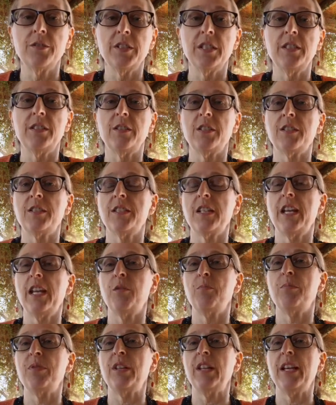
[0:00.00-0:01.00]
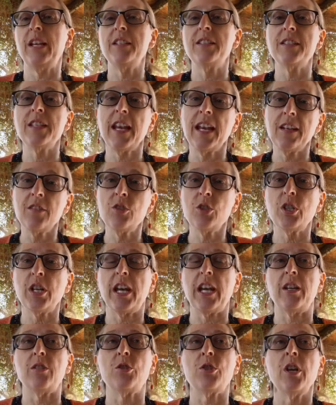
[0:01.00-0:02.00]
need to stay in place and
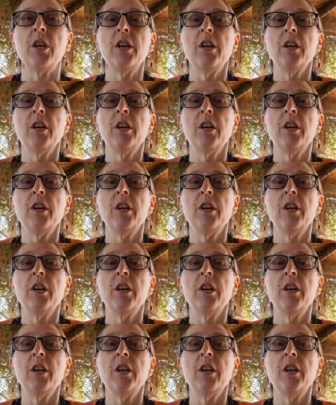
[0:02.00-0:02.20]
change.